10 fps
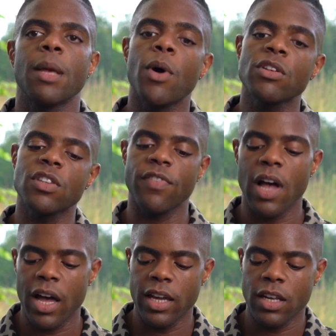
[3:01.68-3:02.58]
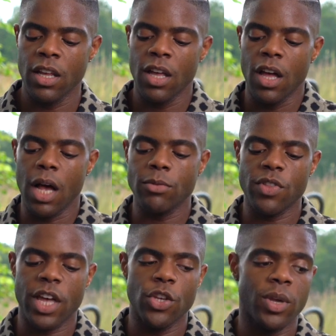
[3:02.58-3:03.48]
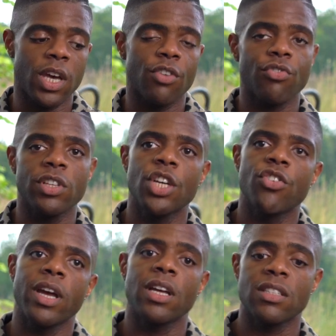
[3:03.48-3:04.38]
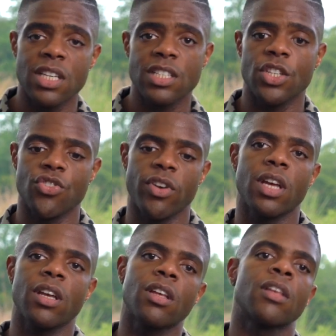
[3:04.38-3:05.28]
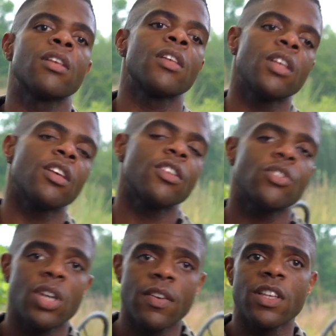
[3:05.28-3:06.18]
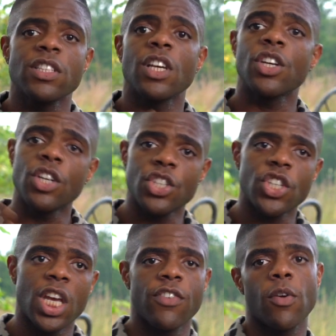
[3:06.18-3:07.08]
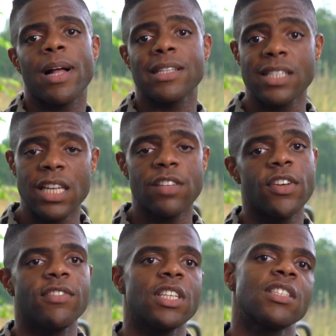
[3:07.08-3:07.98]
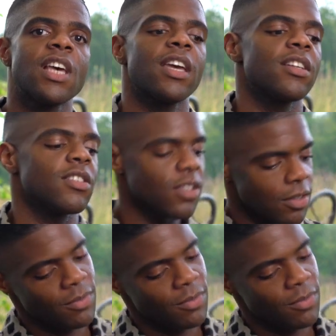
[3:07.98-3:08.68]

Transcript: emulsified so that you get a really great consistent drink. So give this a good shake for about 10 to 15 seconds.